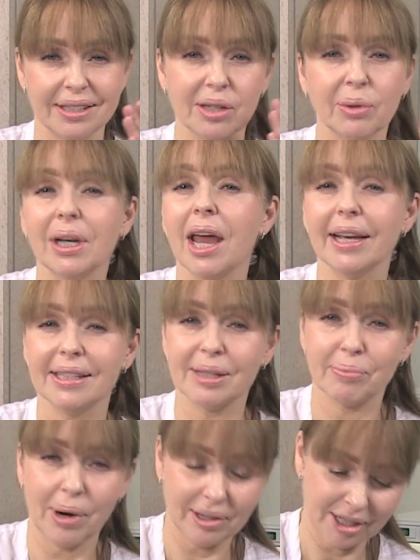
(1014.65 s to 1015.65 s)
So it lightens
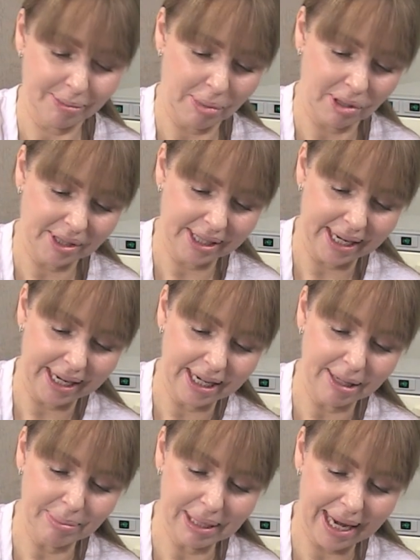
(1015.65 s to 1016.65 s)
brown spots and
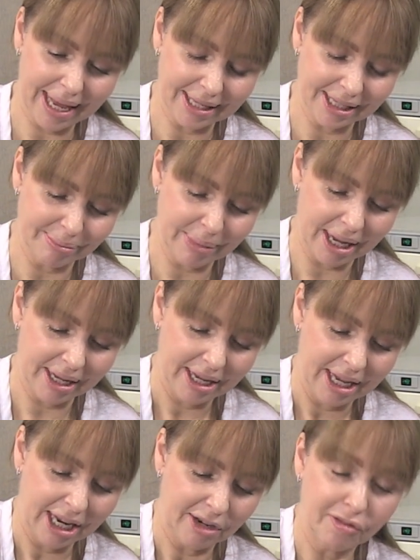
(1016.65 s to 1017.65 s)
any melasma.
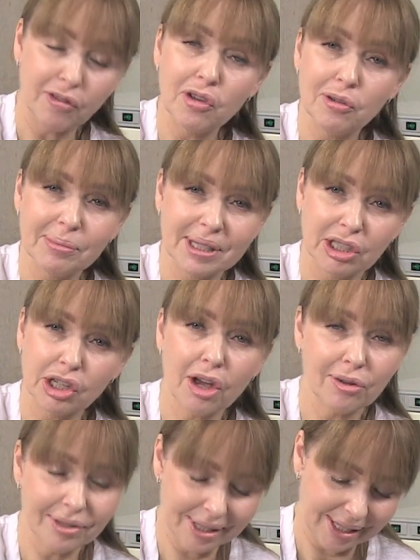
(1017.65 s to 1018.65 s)
It firms and
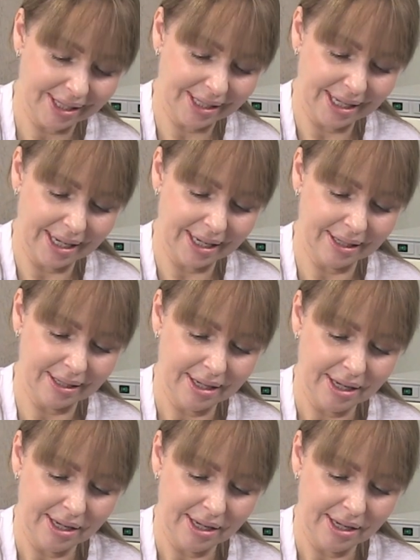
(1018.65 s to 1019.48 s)
tones the skin.